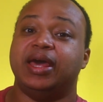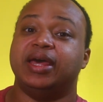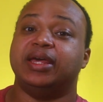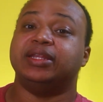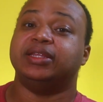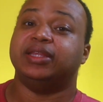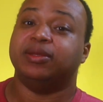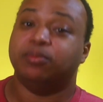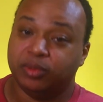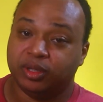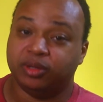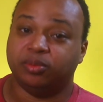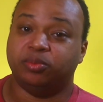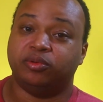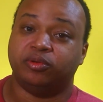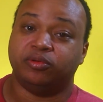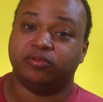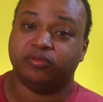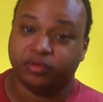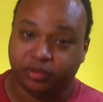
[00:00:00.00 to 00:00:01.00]
the
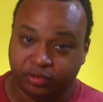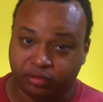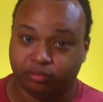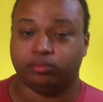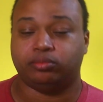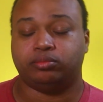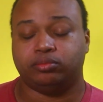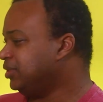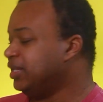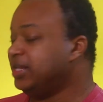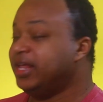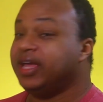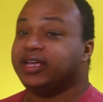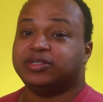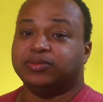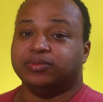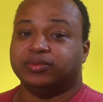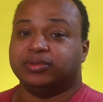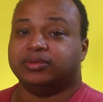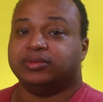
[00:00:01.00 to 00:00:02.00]
motherboard for you. The
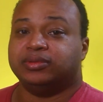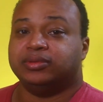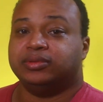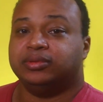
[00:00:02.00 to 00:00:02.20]
next one.